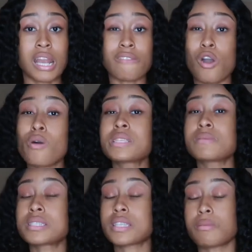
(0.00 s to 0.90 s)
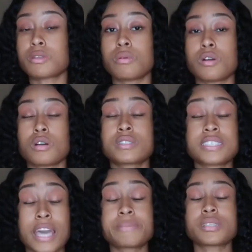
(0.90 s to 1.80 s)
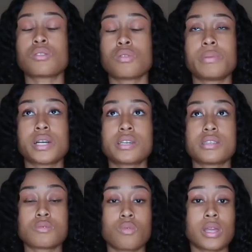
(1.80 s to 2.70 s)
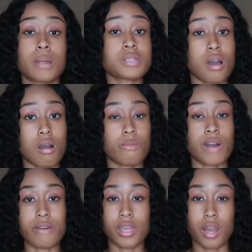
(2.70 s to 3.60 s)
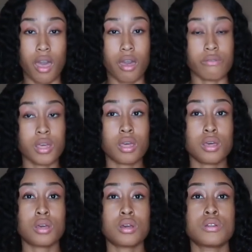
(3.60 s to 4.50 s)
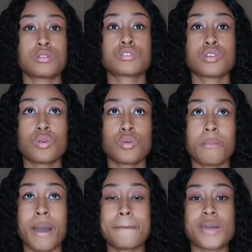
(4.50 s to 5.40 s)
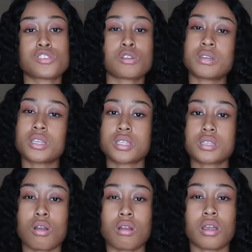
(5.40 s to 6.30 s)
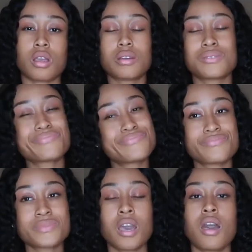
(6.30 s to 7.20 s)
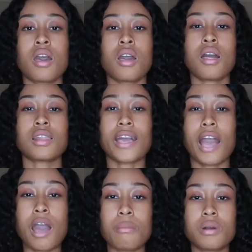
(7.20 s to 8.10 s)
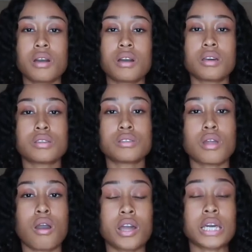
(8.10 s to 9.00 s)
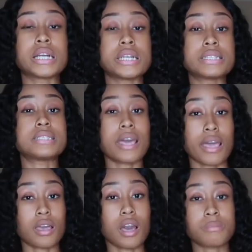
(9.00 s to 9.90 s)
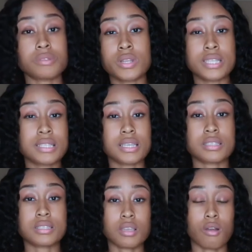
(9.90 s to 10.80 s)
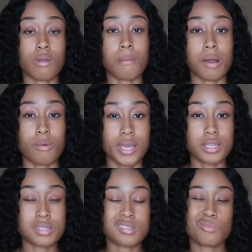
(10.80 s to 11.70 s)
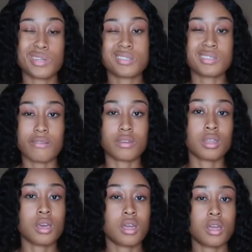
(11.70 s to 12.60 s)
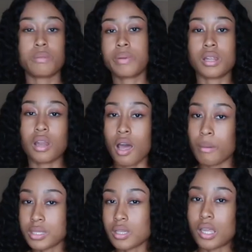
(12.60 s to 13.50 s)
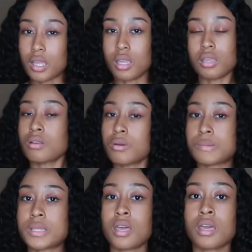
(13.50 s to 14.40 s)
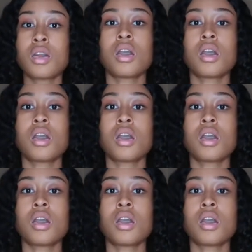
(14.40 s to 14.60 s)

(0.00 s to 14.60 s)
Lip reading: I've always been skeptical because, one, I'm tall, 5'8.5". Two, my measurements are, like, I'm a, you know, on a good day, I'm 26 around my waist, 27, depending on how much I eat, you know what I'm saying?